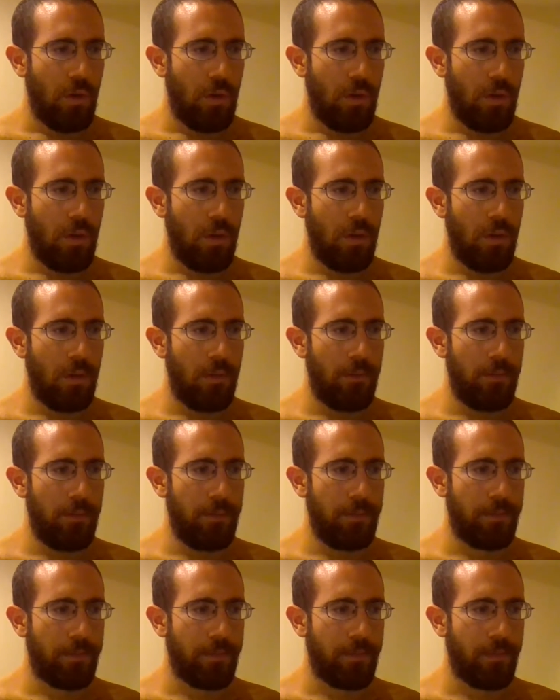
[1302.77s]

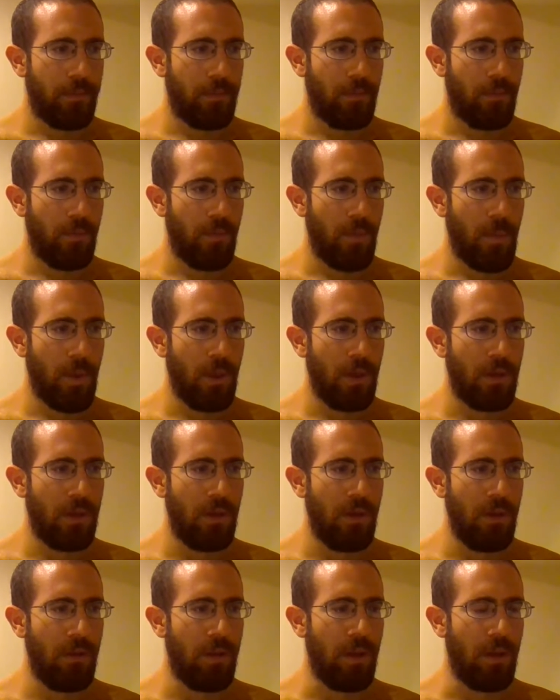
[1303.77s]
I guess
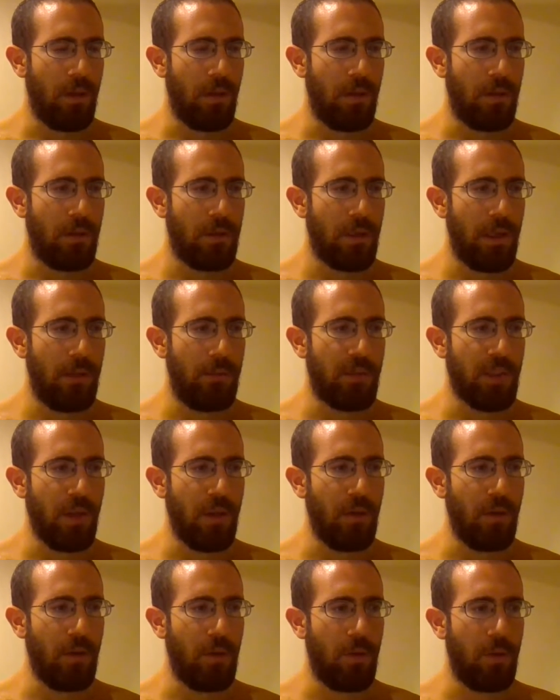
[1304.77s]
another thing that seems
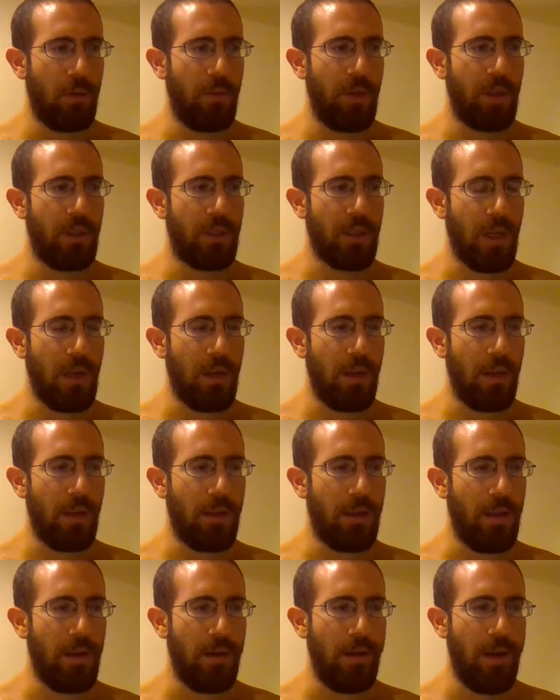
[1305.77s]
kind of cool to me is kind of like
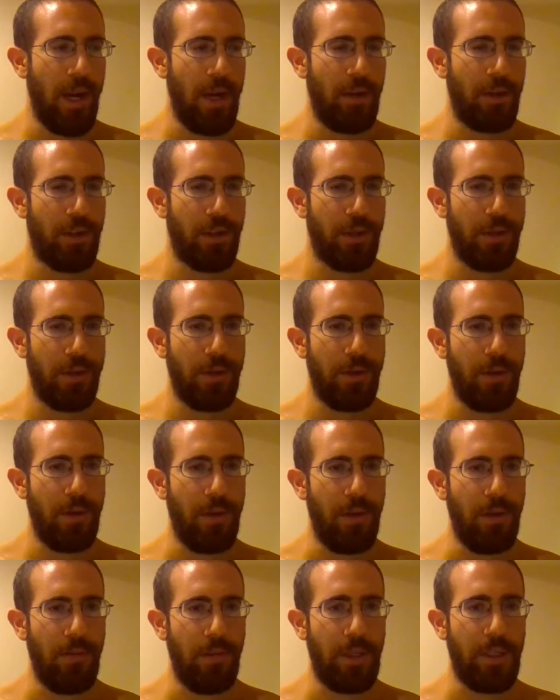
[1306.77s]
the nature
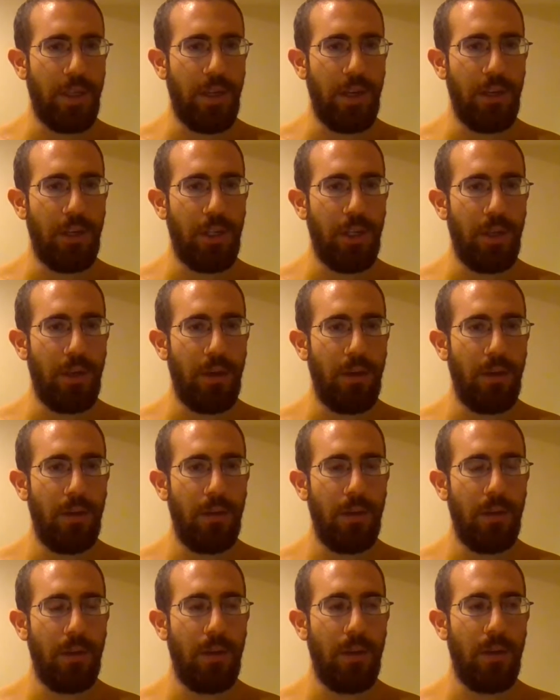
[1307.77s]
of attention,
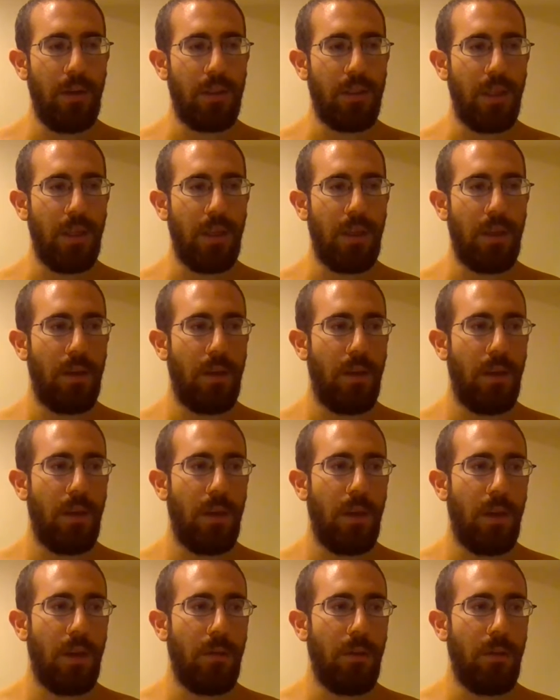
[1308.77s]
and it's like
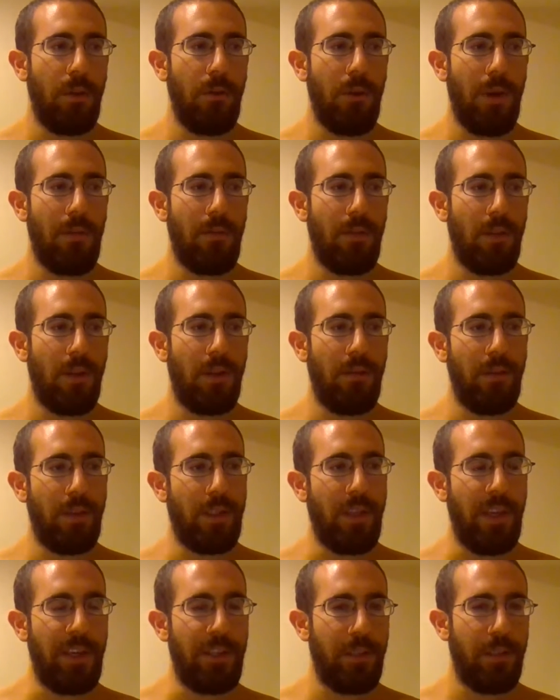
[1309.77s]
when you have a lot of
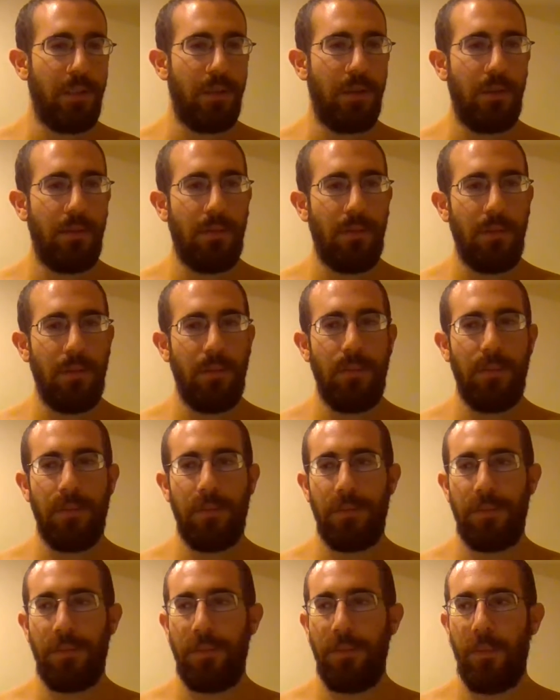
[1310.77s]
attention from
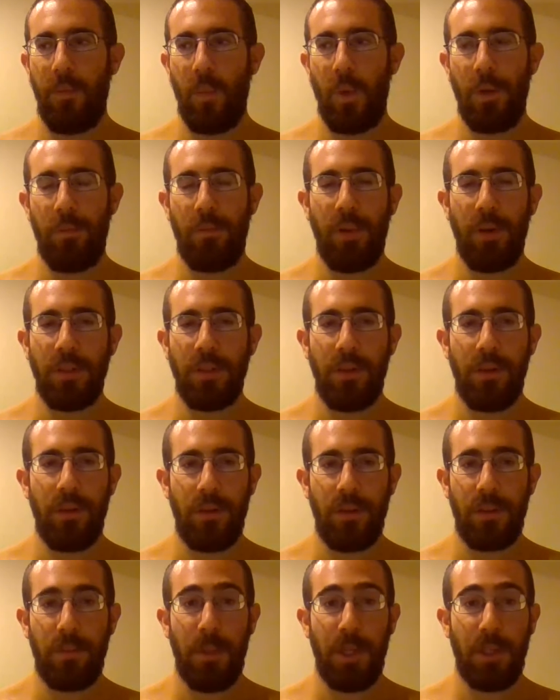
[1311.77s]
one person, or
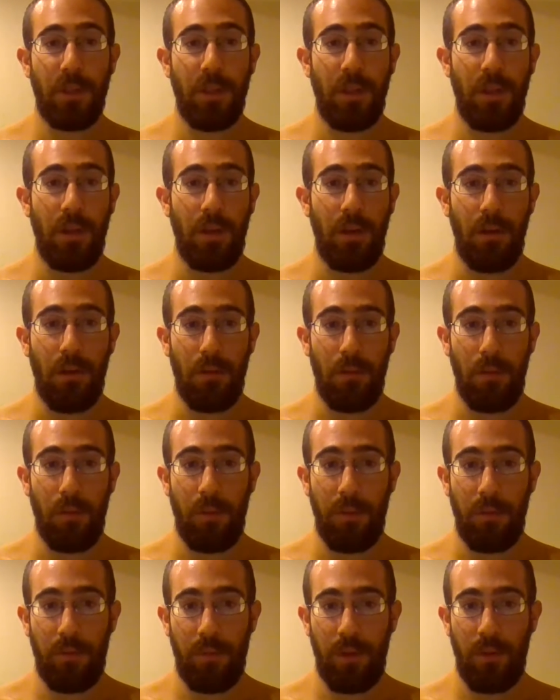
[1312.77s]
especially a group
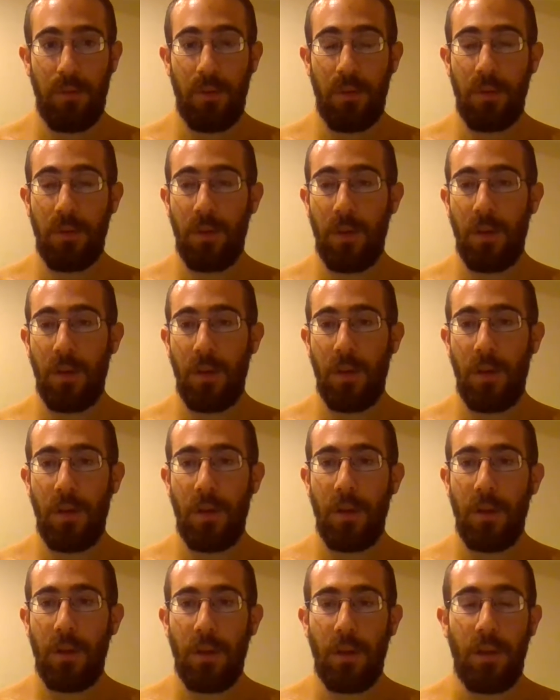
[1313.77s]
of people,
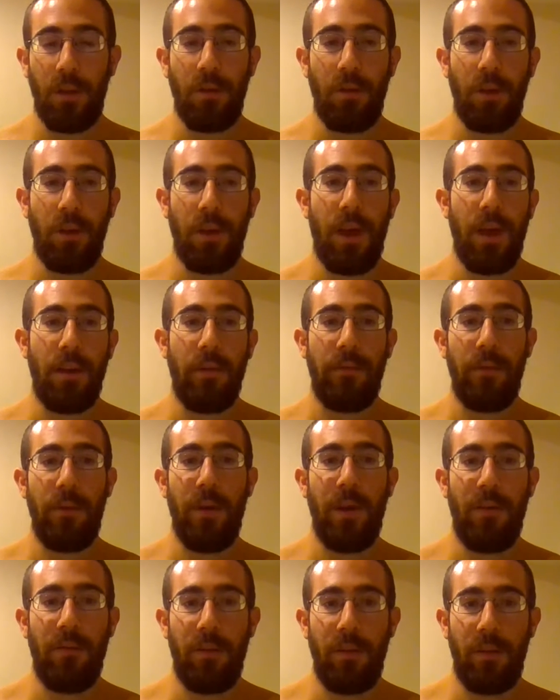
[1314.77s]
like you could get if you
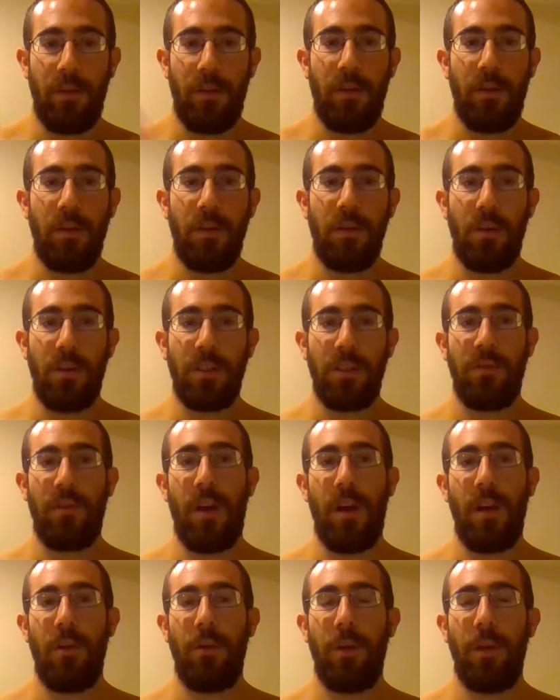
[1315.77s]
have a large
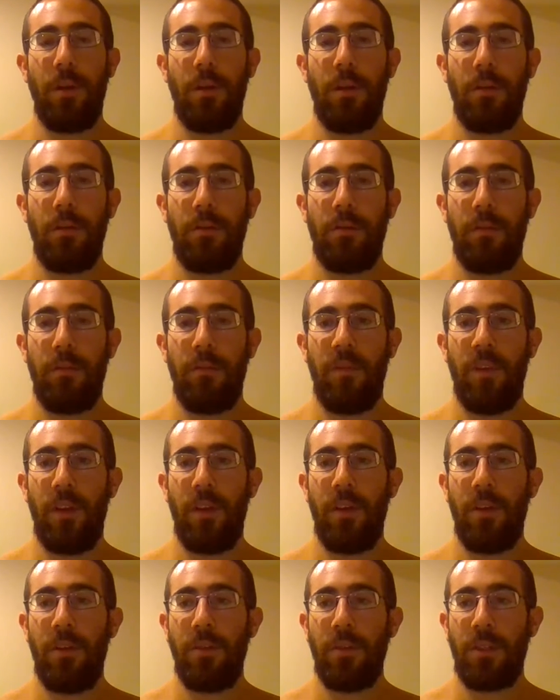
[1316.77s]
following from
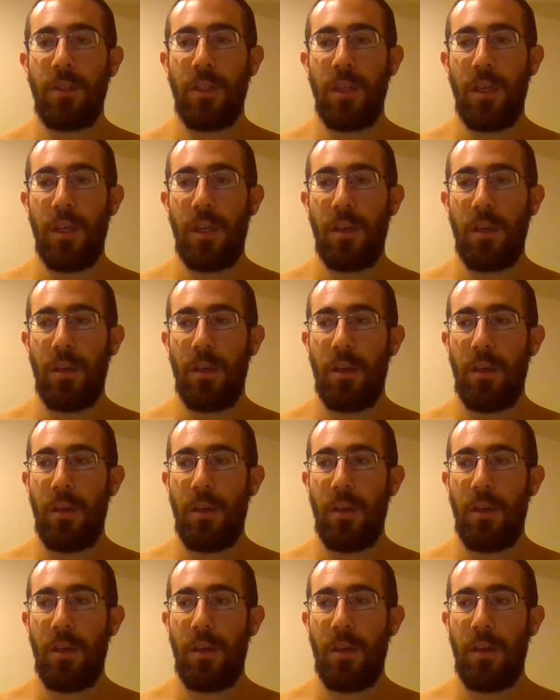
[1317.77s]
videos, like